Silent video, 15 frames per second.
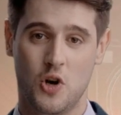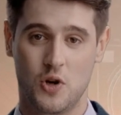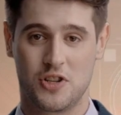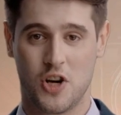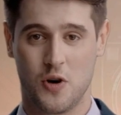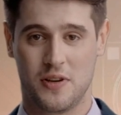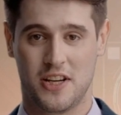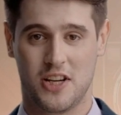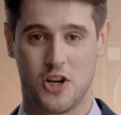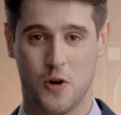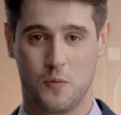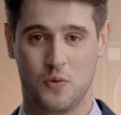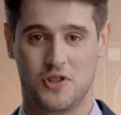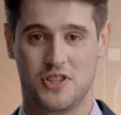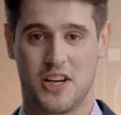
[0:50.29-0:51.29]
ongoing
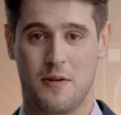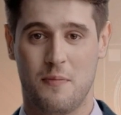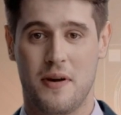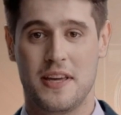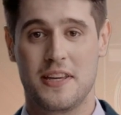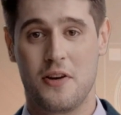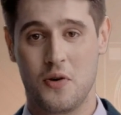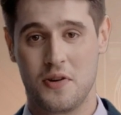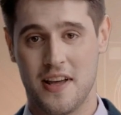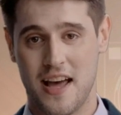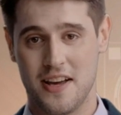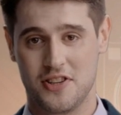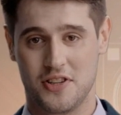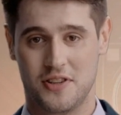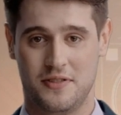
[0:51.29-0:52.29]
global geopolitical
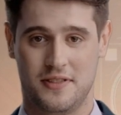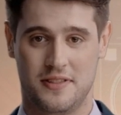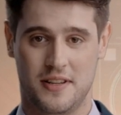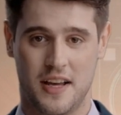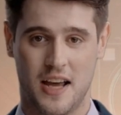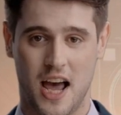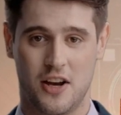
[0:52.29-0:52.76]
tensions